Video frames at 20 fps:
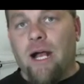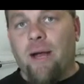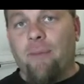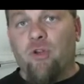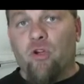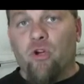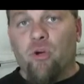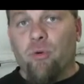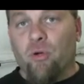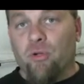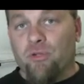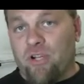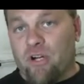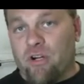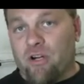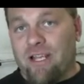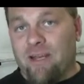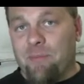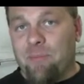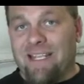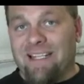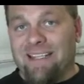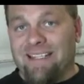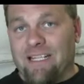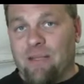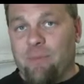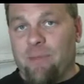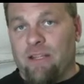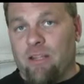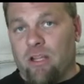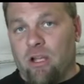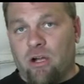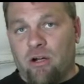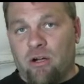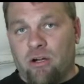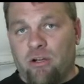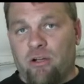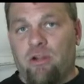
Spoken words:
your bolts are going to be a little bit longer.